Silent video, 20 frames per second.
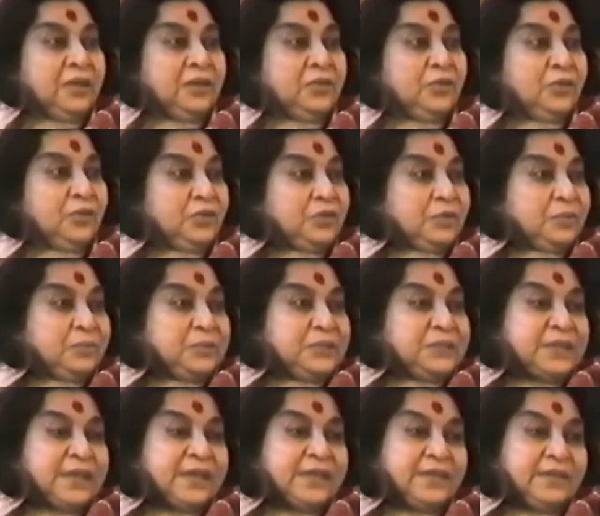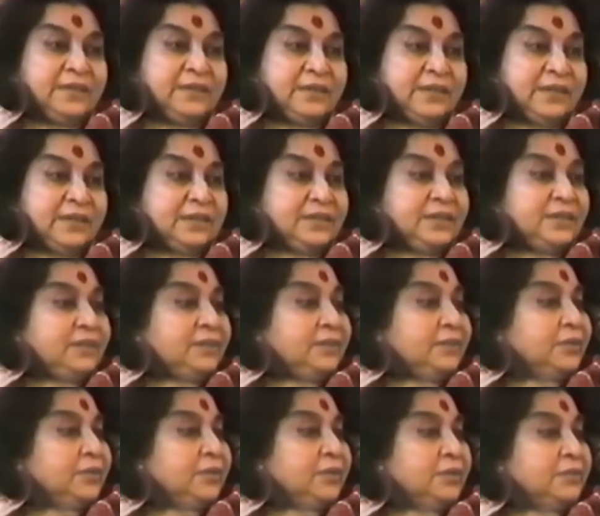You know the presiding
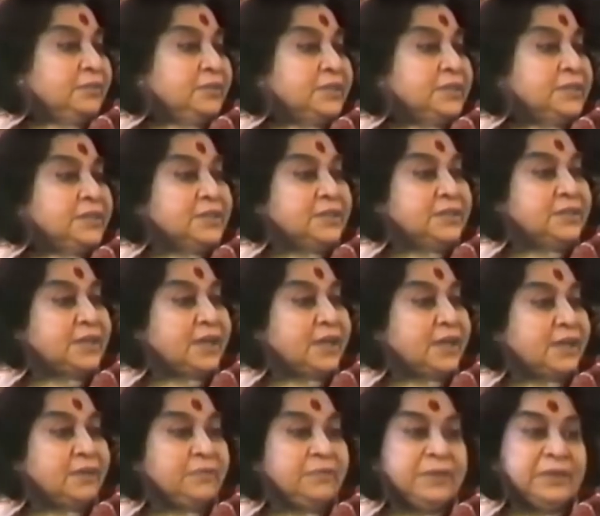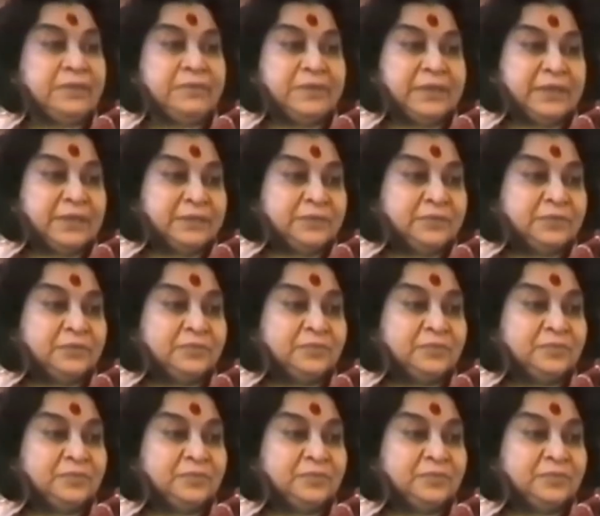deity of the Sahasrara very well.